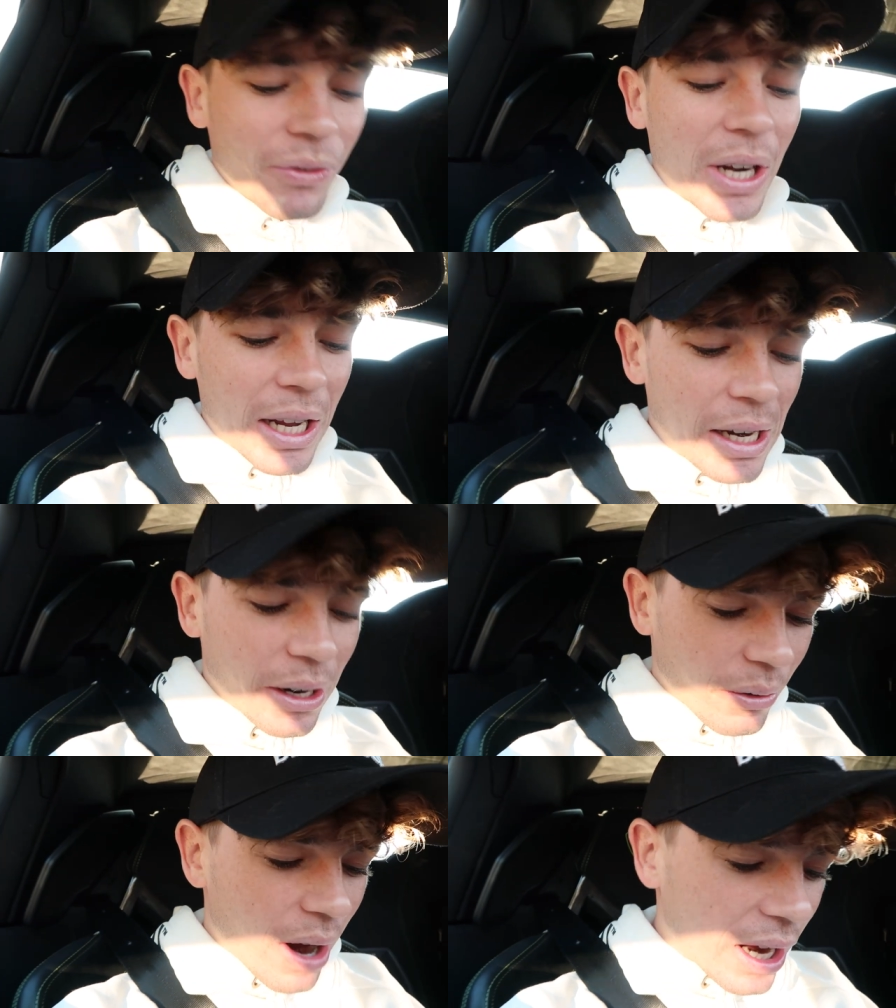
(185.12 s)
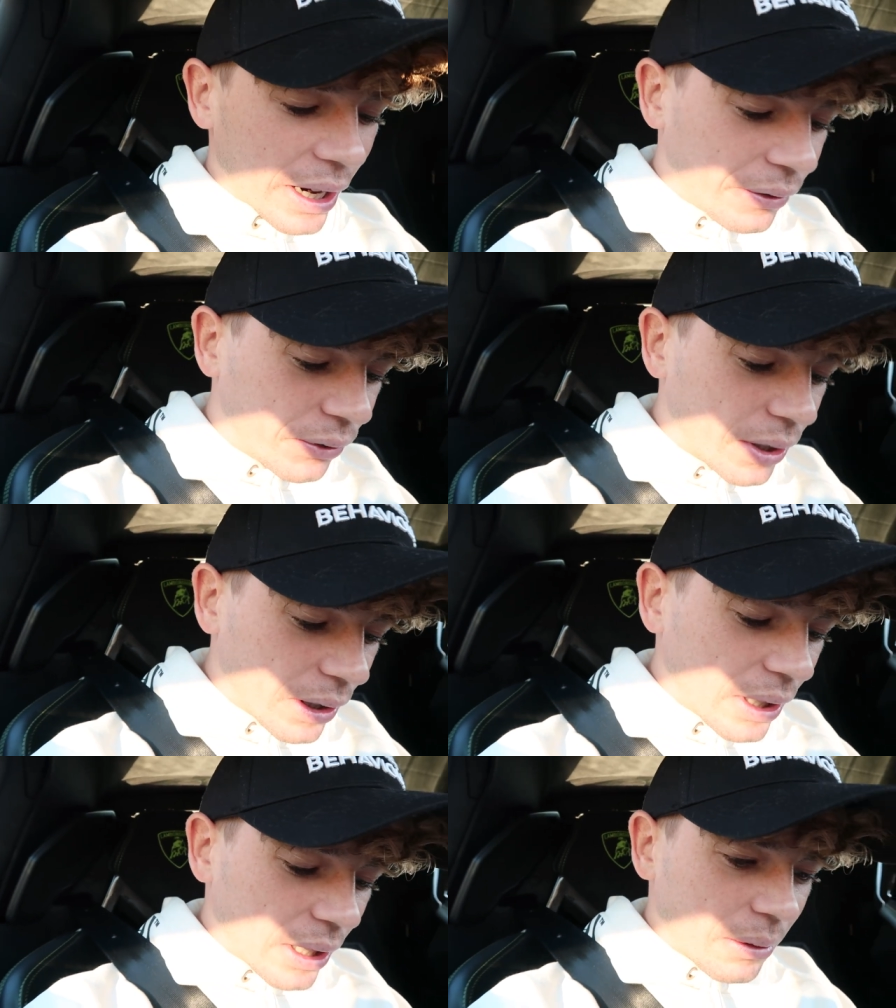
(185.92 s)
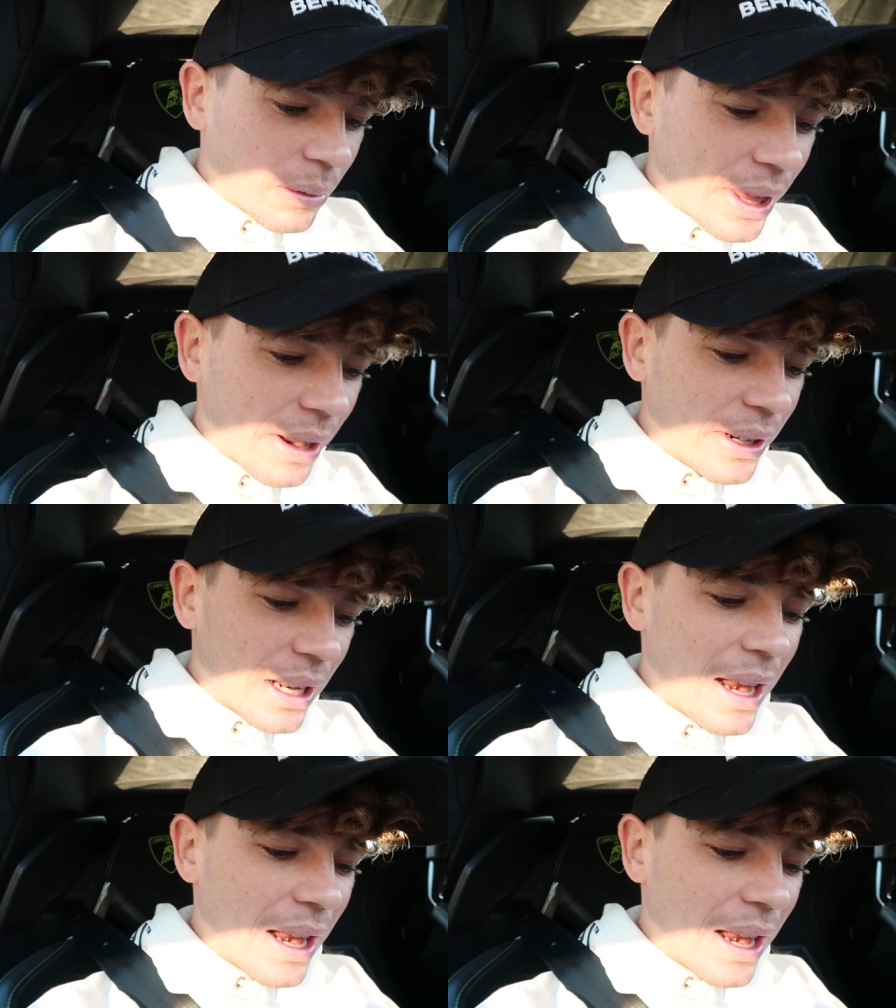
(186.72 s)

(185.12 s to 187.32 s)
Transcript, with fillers: We've nearly arrived. We're there in